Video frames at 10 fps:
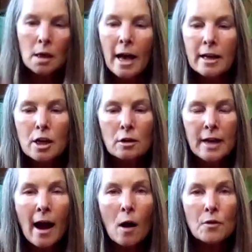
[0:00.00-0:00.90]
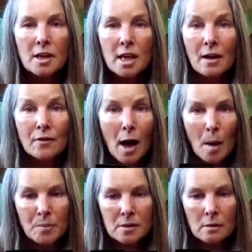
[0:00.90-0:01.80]
And here now the King of
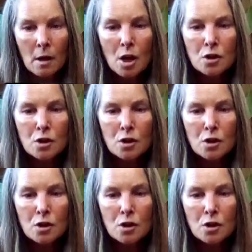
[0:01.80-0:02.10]
Cups.